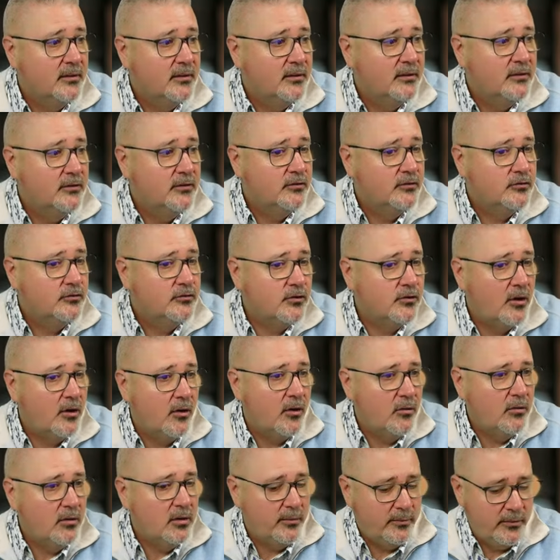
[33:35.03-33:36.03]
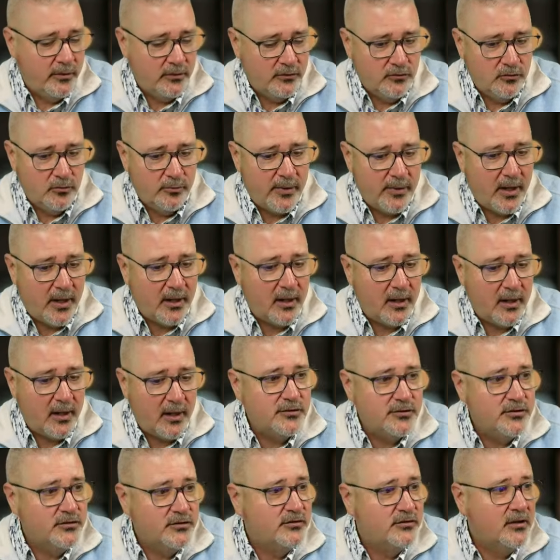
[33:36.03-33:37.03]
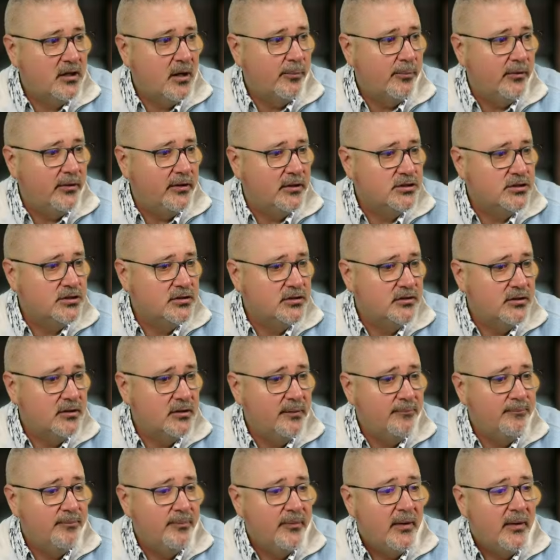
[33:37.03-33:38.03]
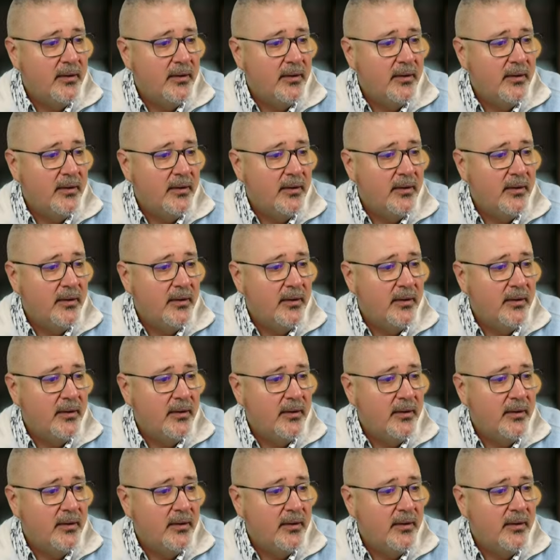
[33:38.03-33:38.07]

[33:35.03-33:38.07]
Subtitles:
So let me zoom back out just a couple inches here